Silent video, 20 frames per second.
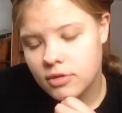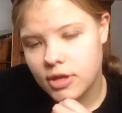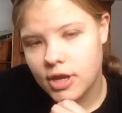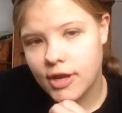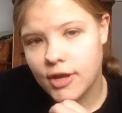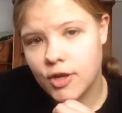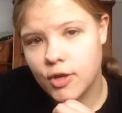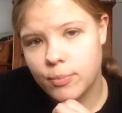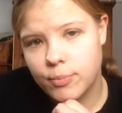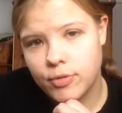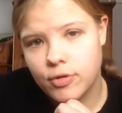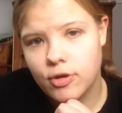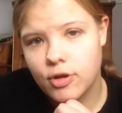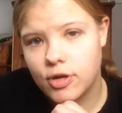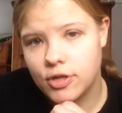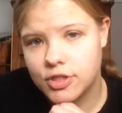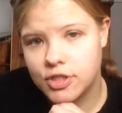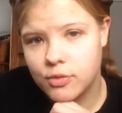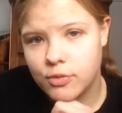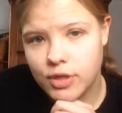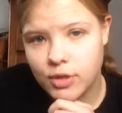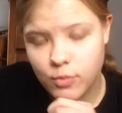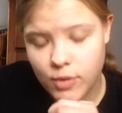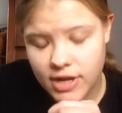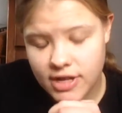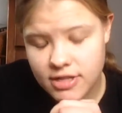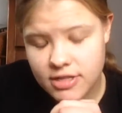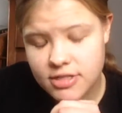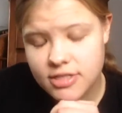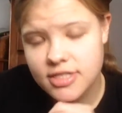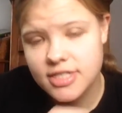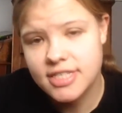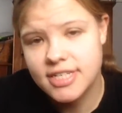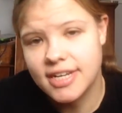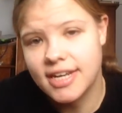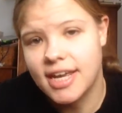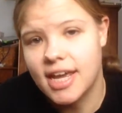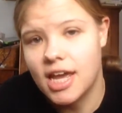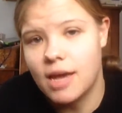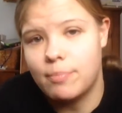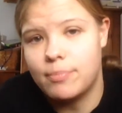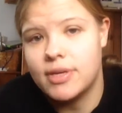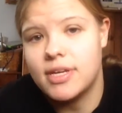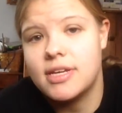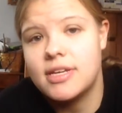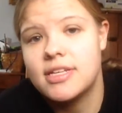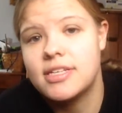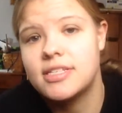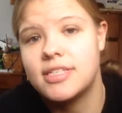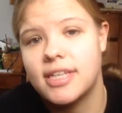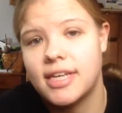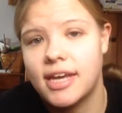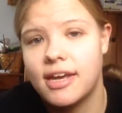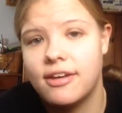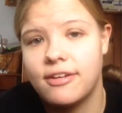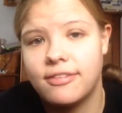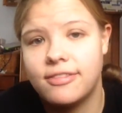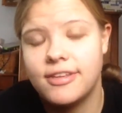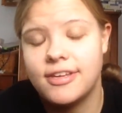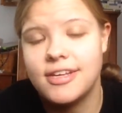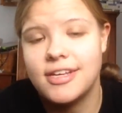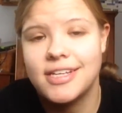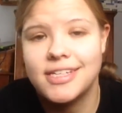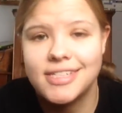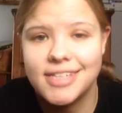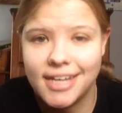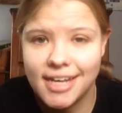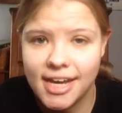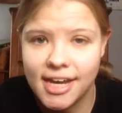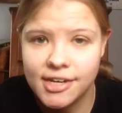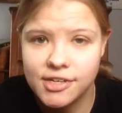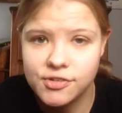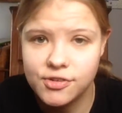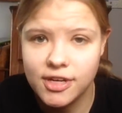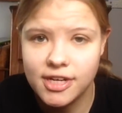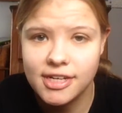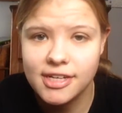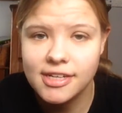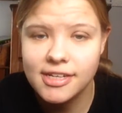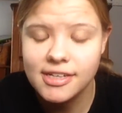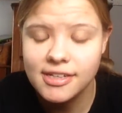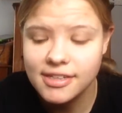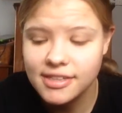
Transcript: I hope you're all doing well. Stay happy, stay healthy, stay hydrated.